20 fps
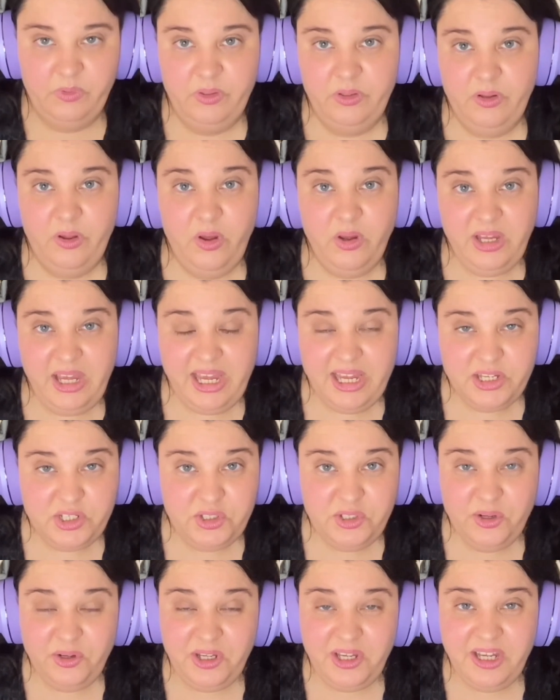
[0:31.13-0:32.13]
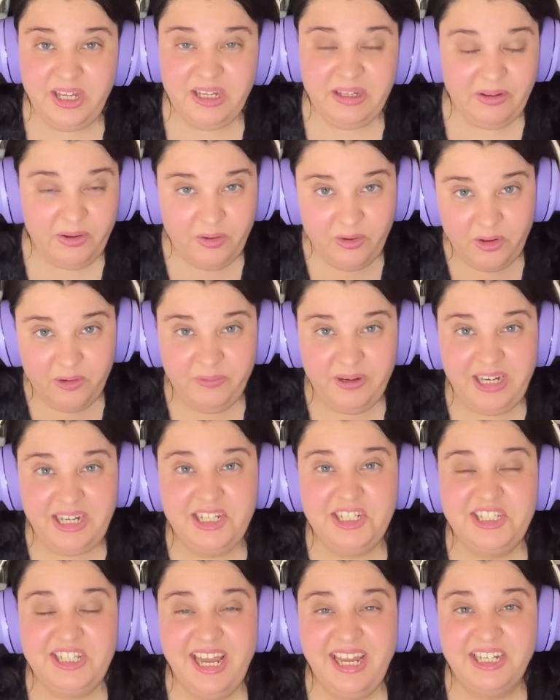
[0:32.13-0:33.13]
Okay, so you already
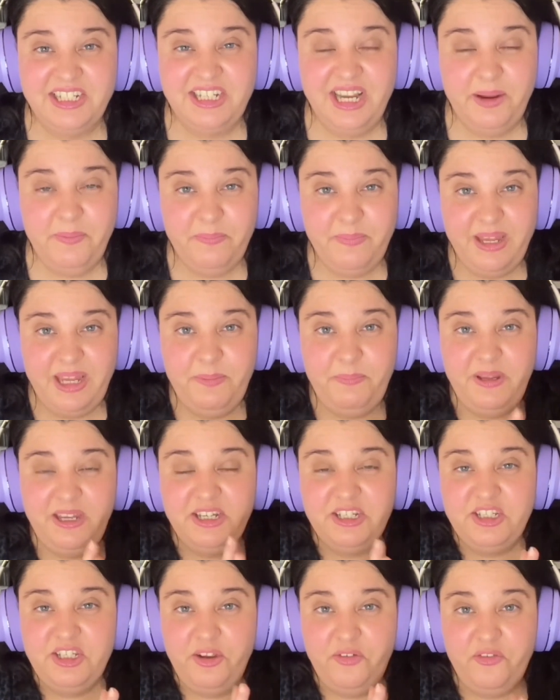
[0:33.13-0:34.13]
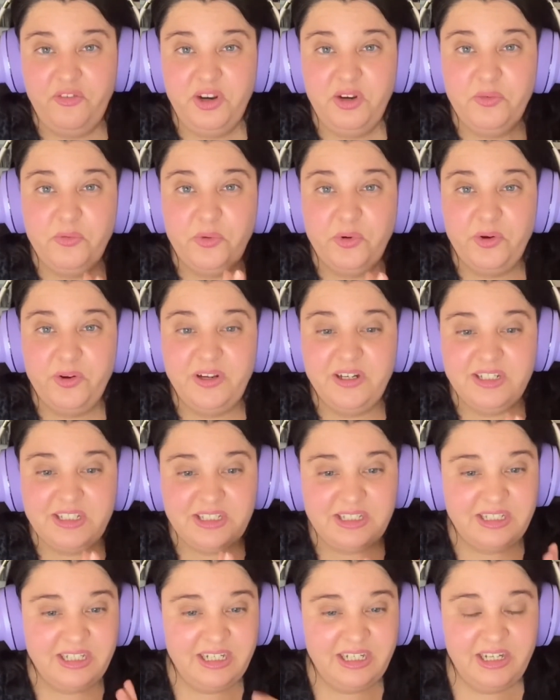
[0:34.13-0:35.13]
said there may be different
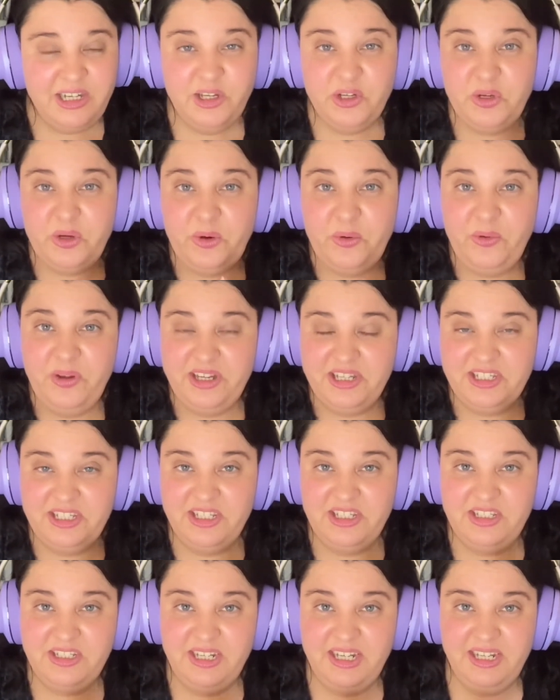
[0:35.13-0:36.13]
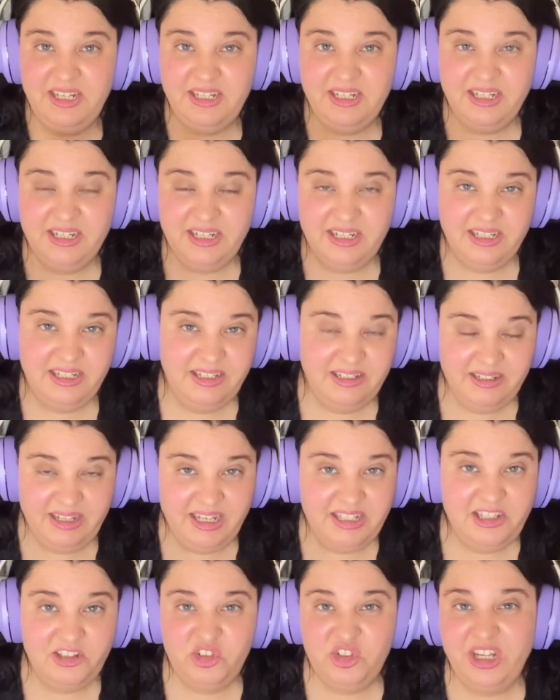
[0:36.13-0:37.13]
rules coexisting
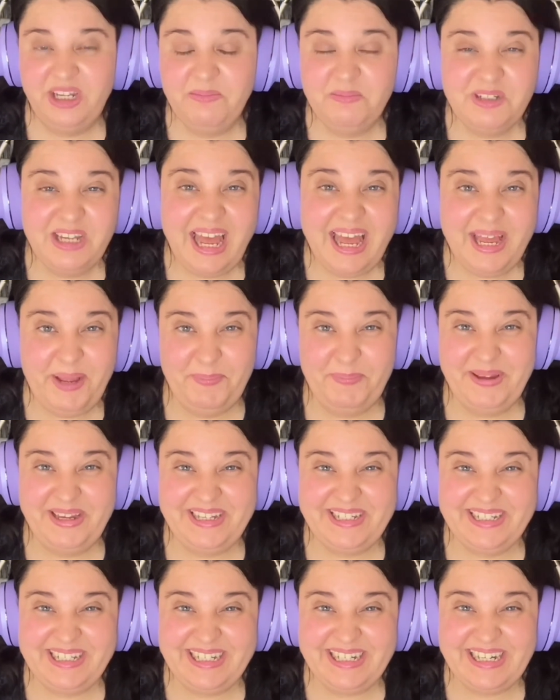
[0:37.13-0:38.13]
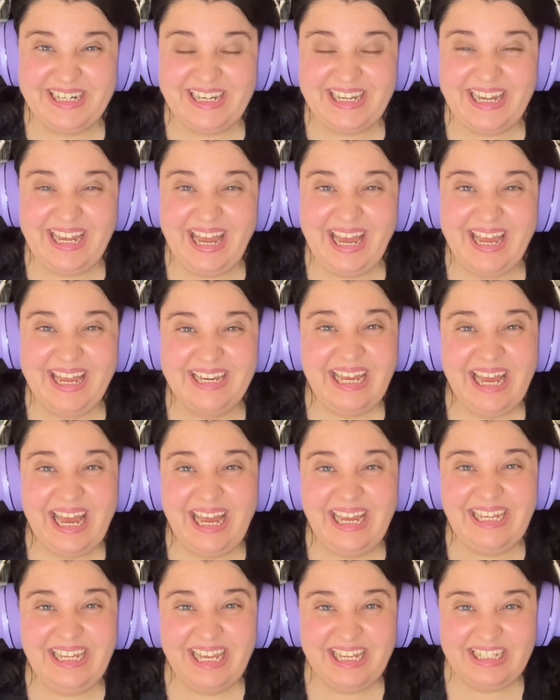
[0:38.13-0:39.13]
at the same time, basically, and
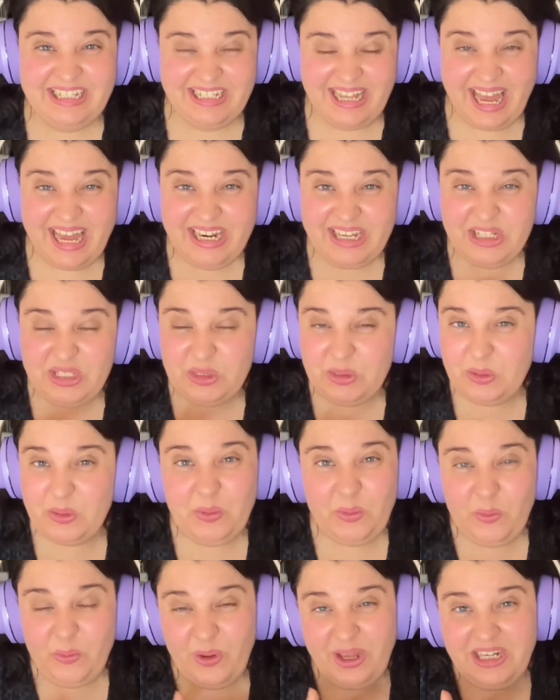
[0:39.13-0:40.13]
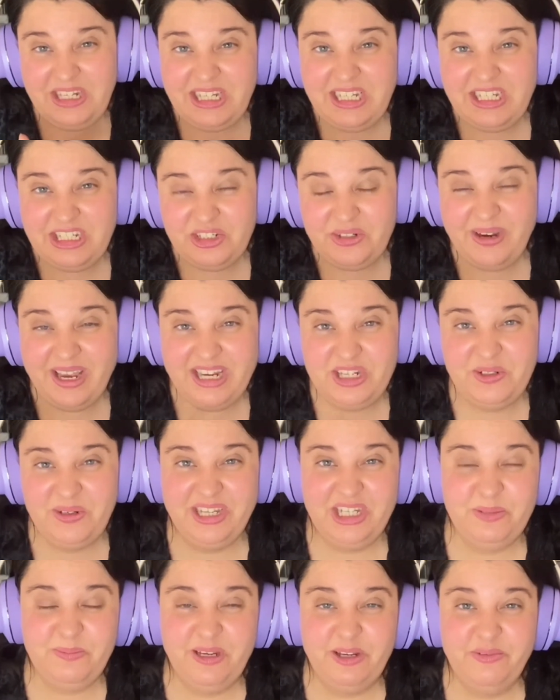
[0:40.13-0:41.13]
I guess that is what he tried to
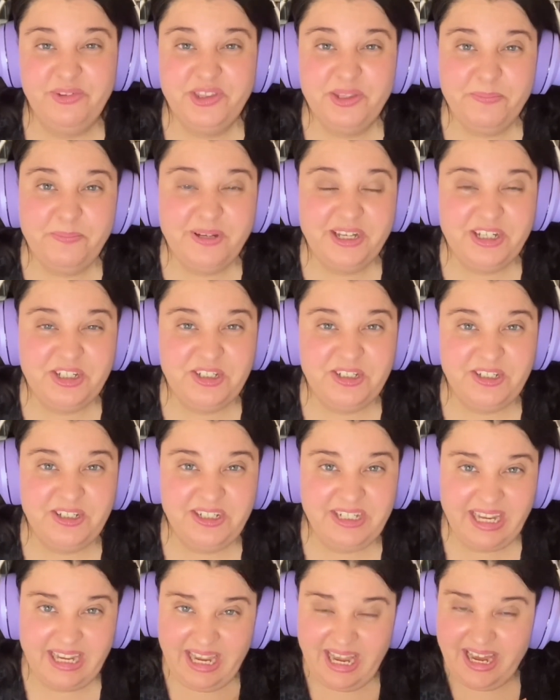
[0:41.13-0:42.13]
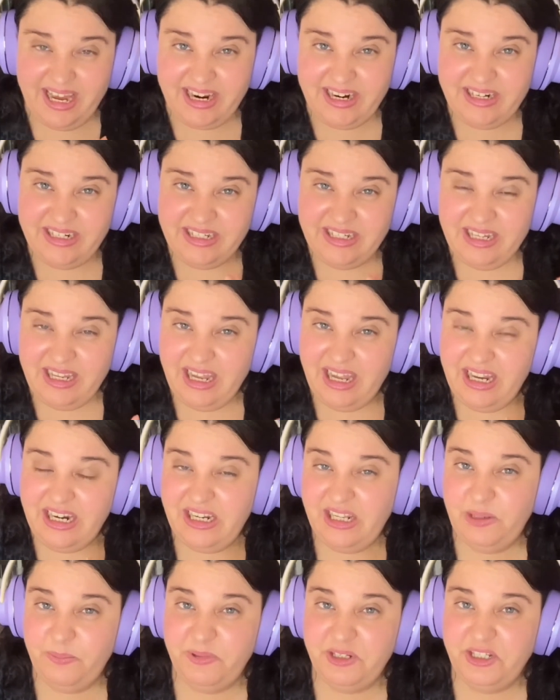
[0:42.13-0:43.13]
explain with the picture. They are a
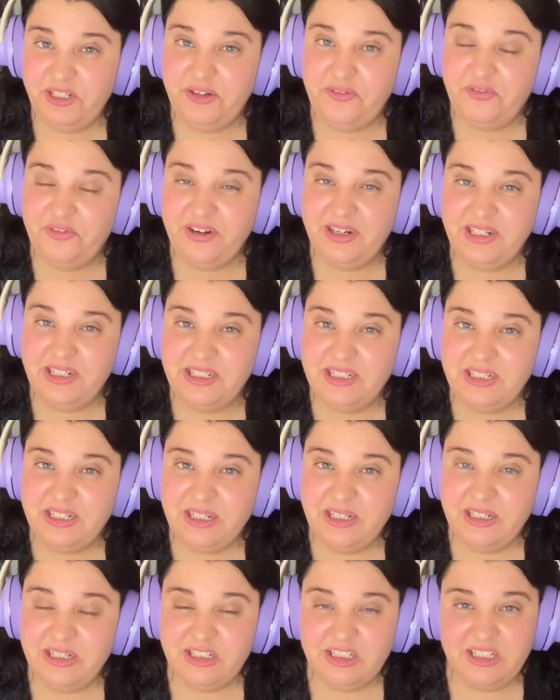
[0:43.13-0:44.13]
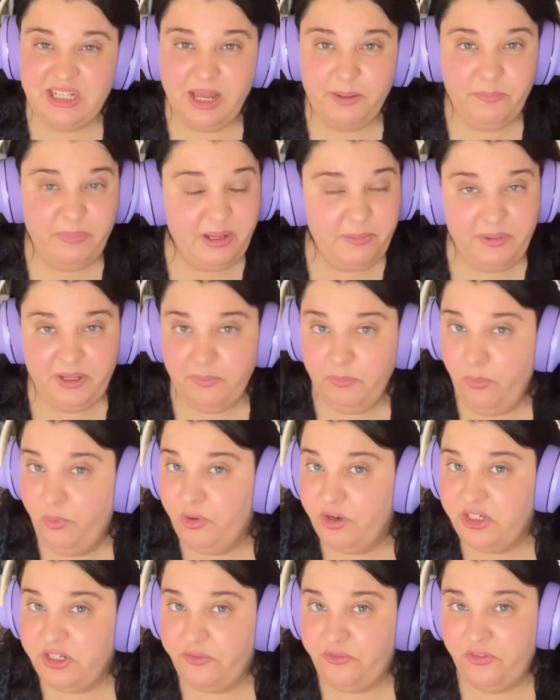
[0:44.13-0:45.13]
little bit different, some may be
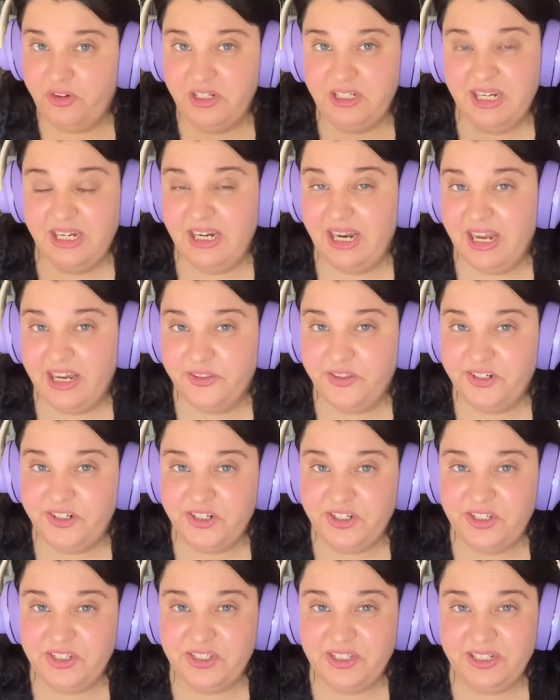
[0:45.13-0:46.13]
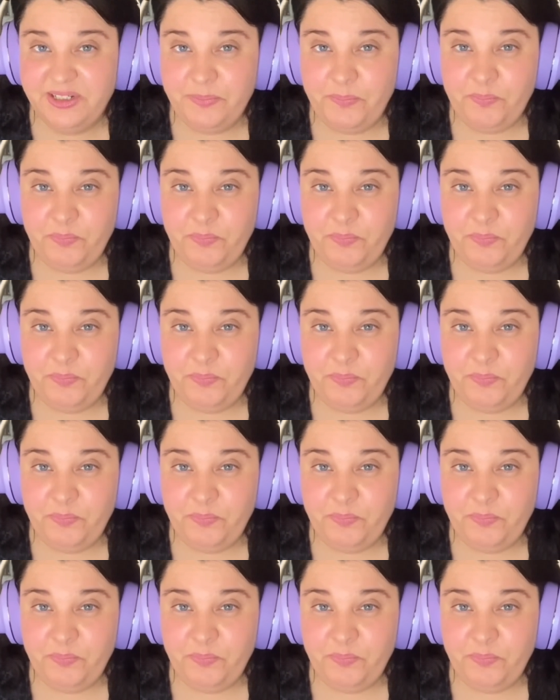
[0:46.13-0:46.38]
more different than others.